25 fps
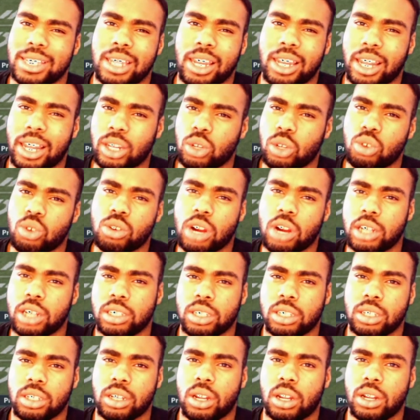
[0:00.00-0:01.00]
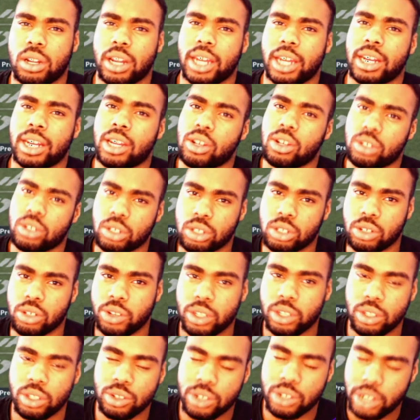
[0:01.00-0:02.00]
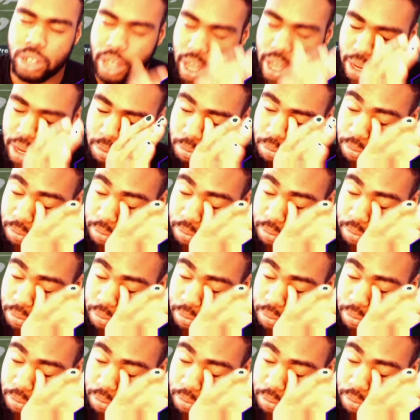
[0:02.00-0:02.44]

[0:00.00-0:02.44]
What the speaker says: they like do crosses and all that, they'll just go ahead and use it at.